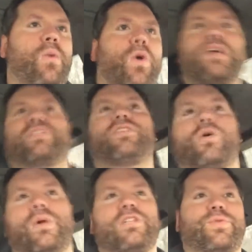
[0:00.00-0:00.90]
And what does he
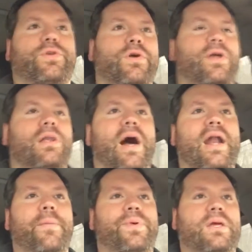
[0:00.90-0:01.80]
do in his return to the
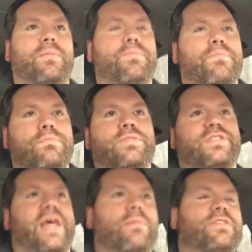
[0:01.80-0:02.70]
lineup? He
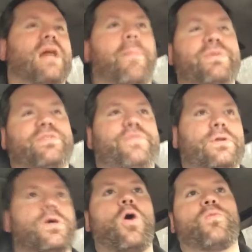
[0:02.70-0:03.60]
slams an opposite
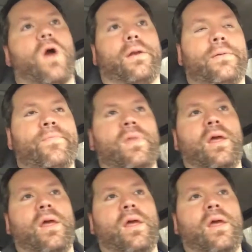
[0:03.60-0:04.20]
field home run.